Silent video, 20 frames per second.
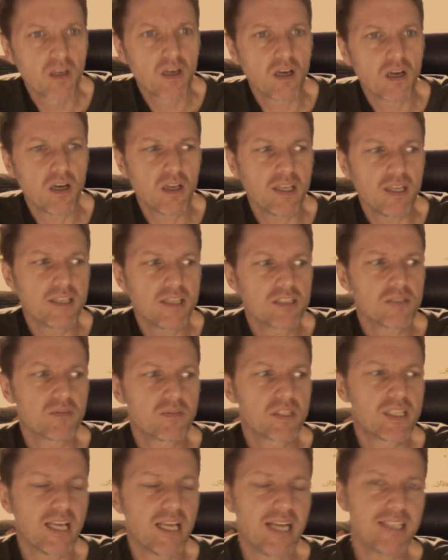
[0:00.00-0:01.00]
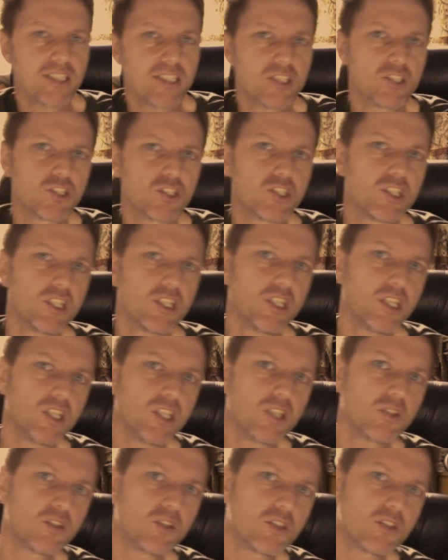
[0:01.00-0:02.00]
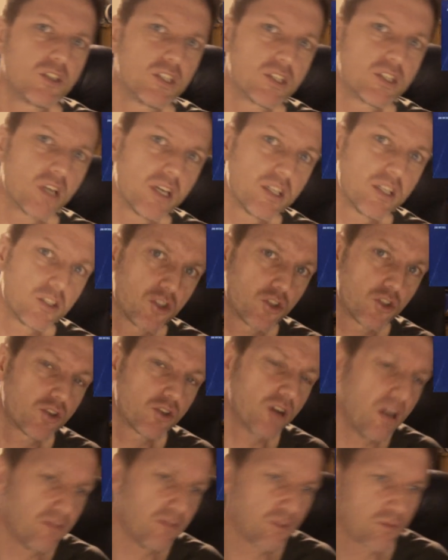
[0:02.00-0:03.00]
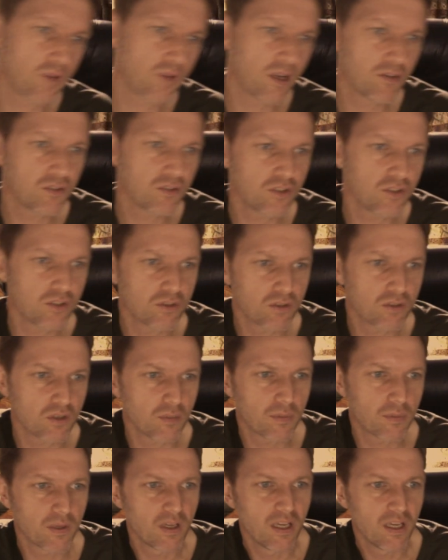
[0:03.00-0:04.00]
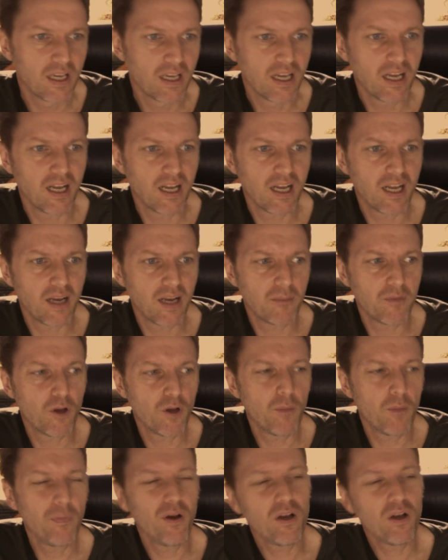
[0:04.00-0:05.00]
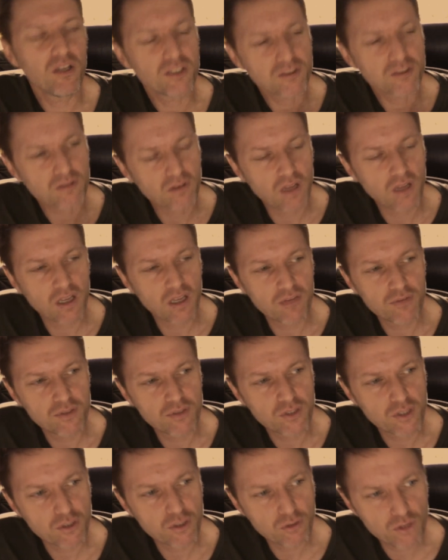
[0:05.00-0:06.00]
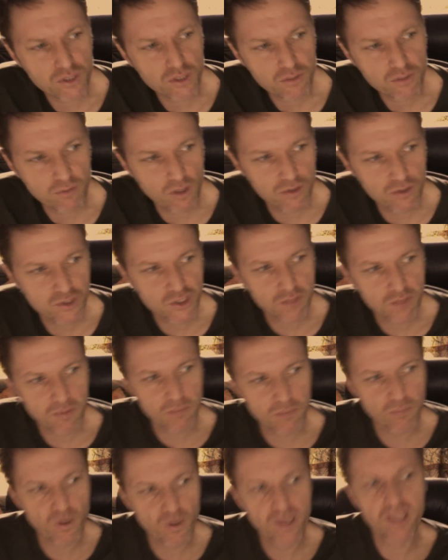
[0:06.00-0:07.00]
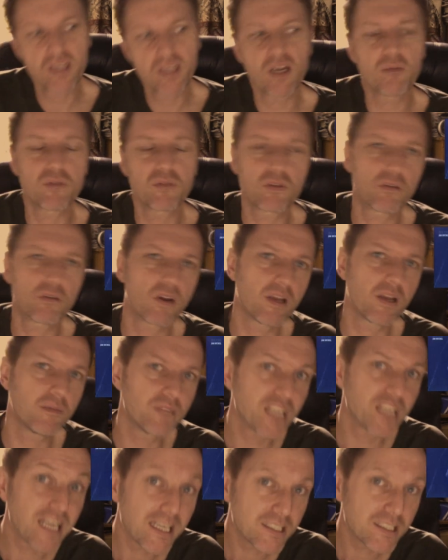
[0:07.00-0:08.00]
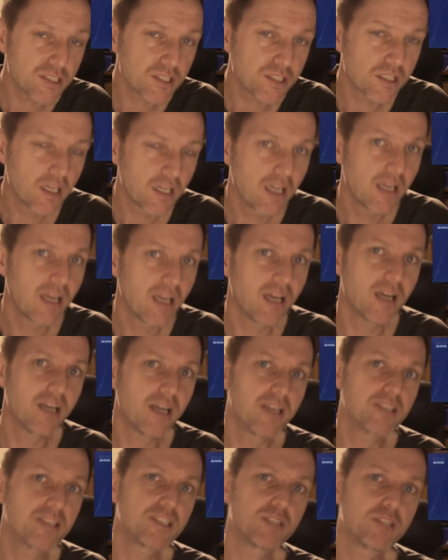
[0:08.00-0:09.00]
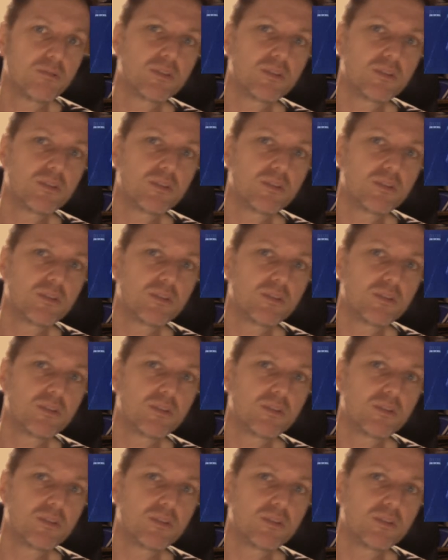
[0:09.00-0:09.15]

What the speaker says: Ladies of the Canyon, she decided to travel around Europe. Her personal life was at a crossroads. She'd been breaking up with Graham Nash, and she was